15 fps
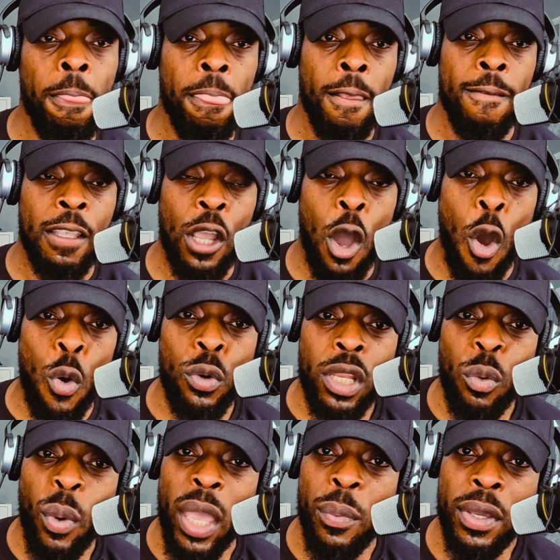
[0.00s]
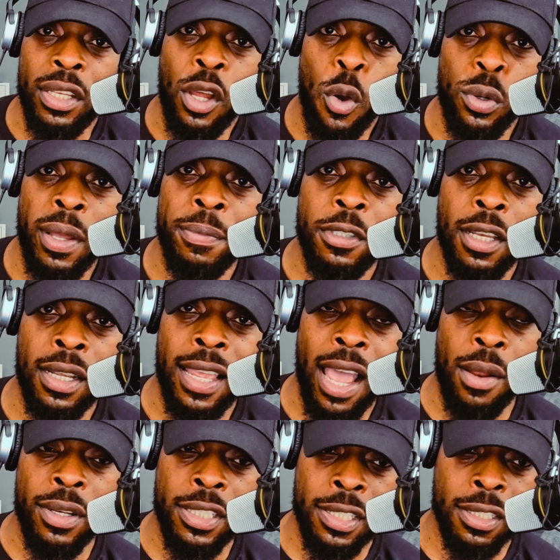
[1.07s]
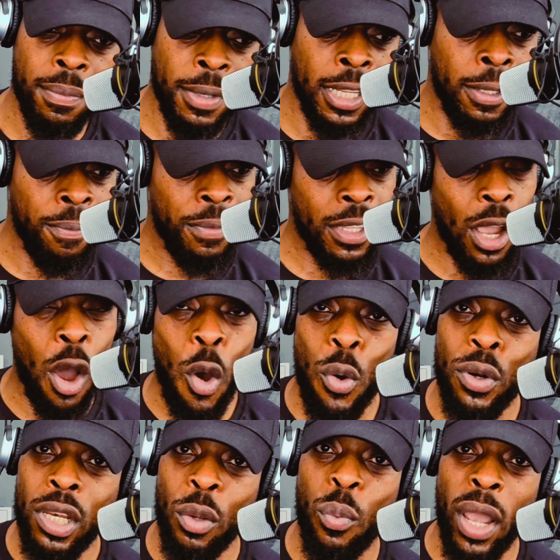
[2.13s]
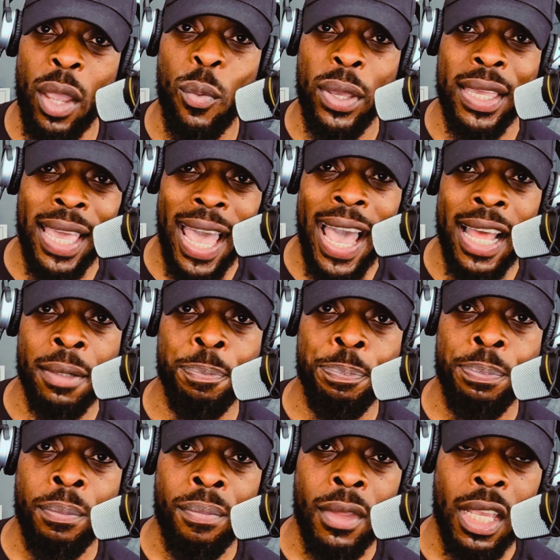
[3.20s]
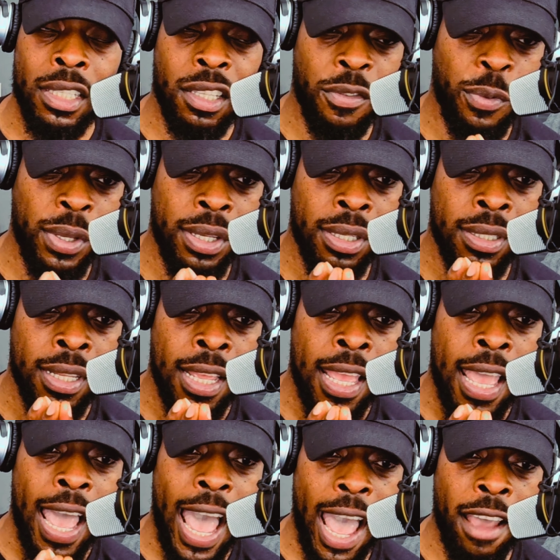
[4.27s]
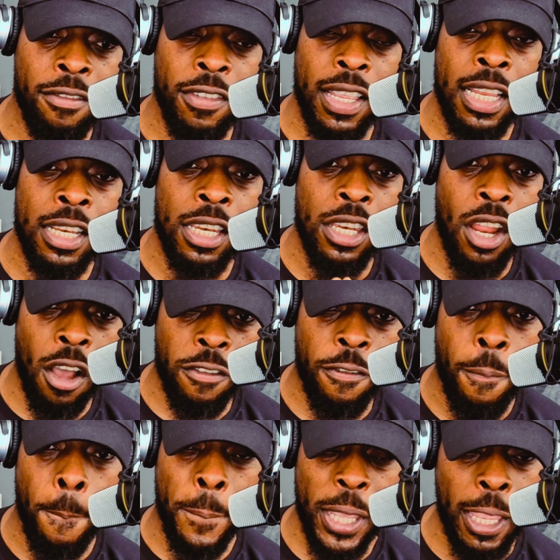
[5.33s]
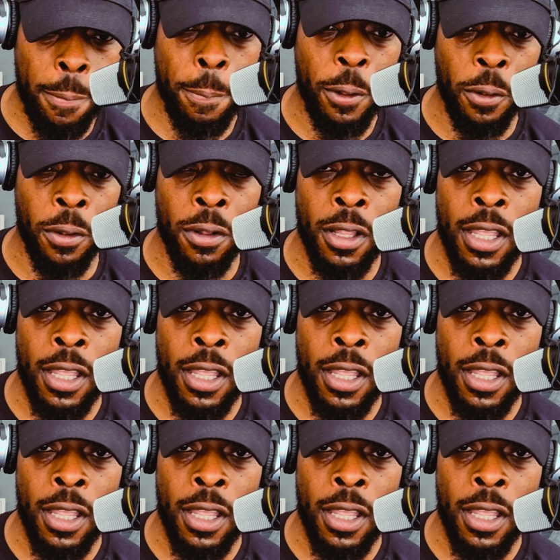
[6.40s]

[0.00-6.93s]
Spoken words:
the only way we can hold them to account, listen to me, the only way we can is if we could have enough people